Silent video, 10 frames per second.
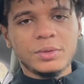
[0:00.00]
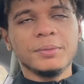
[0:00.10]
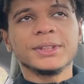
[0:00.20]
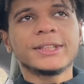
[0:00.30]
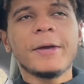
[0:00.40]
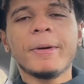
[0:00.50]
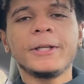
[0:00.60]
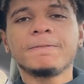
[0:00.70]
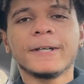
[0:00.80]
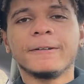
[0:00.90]
I'm saying, man,
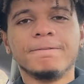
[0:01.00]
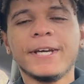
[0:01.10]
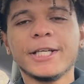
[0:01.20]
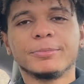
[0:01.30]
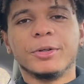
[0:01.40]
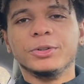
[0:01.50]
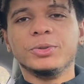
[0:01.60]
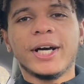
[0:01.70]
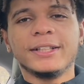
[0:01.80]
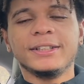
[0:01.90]
these fucking fans, bro, you
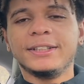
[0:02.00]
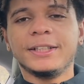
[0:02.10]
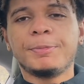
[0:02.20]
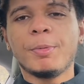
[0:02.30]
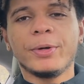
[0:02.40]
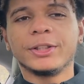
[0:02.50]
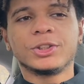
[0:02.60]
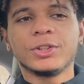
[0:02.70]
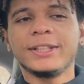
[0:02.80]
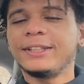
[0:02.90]
got these, these people get
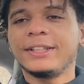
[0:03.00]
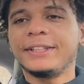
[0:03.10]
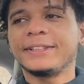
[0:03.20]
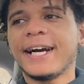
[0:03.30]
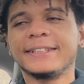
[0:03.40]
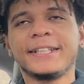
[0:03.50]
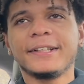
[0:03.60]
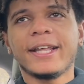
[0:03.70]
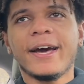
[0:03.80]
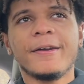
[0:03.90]
so these guys
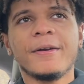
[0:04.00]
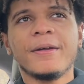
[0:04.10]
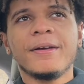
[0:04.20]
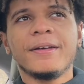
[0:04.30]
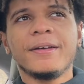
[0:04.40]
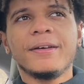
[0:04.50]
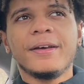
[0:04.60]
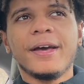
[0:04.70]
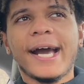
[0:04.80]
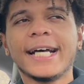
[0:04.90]
think that
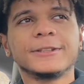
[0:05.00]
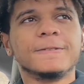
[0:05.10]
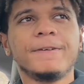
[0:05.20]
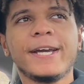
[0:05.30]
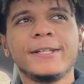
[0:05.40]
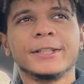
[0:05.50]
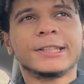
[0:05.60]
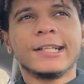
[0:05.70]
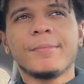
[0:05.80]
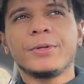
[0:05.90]
as a fan, the
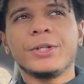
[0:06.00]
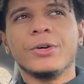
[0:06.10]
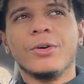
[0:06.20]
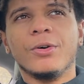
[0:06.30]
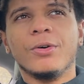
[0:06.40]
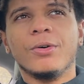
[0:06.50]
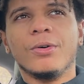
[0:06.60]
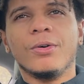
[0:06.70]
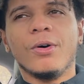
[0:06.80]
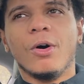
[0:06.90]
celebrity
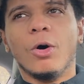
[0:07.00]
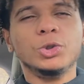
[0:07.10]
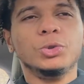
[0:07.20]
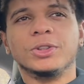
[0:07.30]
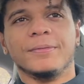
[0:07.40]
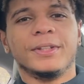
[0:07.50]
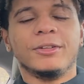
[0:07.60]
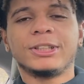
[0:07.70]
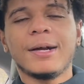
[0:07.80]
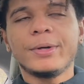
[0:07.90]
owes you something.
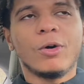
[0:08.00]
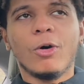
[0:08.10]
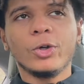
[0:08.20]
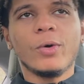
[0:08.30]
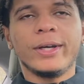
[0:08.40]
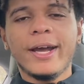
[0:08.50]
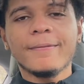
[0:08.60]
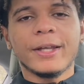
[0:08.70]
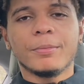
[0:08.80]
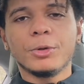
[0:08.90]
The celebrity don't owe you a
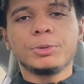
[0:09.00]
damn thing, bro.